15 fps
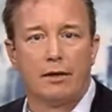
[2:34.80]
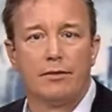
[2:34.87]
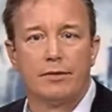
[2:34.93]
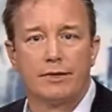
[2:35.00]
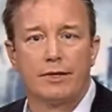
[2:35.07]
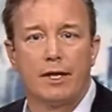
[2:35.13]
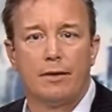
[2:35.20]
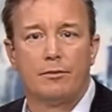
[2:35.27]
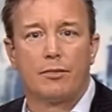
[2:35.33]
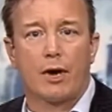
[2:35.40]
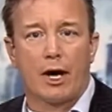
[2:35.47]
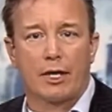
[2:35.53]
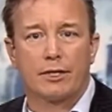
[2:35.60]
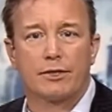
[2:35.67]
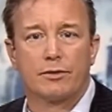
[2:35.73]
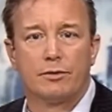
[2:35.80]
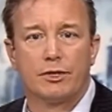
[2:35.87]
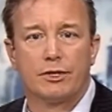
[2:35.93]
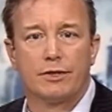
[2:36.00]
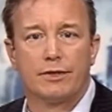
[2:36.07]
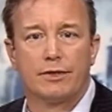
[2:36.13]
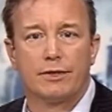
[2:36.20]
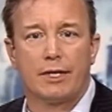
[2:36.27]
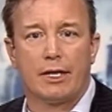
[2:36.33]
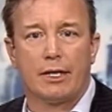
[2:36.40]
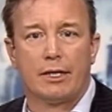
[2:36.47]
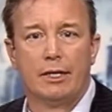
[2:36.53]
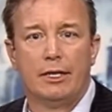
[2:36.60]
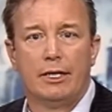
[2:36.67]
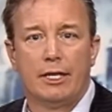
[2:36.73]
the same practice, which is
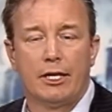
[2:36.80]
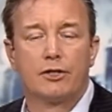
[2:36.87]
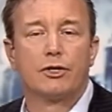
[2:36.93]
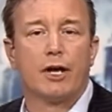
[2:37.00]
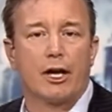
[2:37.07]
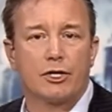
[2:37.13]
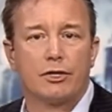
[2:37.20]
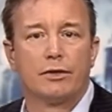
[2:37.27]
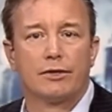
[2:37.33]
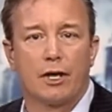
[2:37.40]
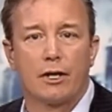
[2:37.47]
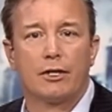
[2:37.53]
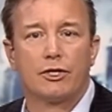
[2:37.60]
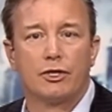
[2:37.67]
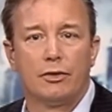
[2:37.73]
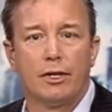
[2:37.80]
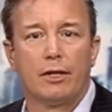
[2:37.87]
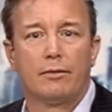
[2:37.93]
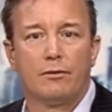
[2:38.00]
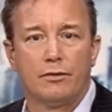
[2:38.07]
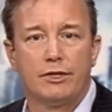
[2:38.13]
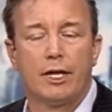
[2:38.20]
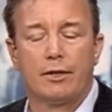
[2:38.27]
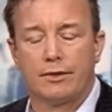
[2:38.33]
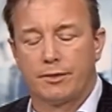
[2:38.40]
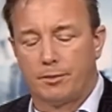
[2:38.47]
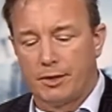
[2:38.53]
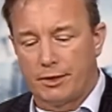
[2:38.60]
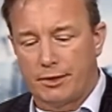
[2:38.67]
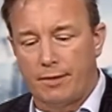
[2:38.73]
international target shooting done
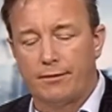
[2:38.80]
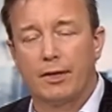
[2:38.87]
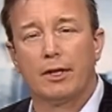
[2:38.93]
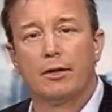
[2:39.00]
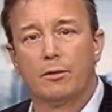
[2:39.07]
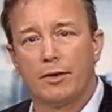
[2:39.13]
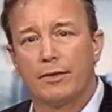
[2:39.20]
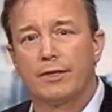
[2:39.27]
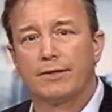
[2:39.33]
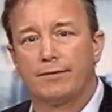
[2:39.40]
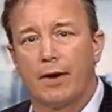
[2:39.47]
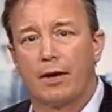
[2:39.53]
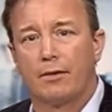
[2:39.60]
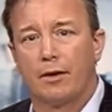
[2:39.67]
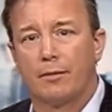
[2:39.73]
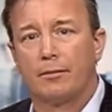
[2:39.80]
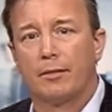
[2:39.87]
specifically with this firearm.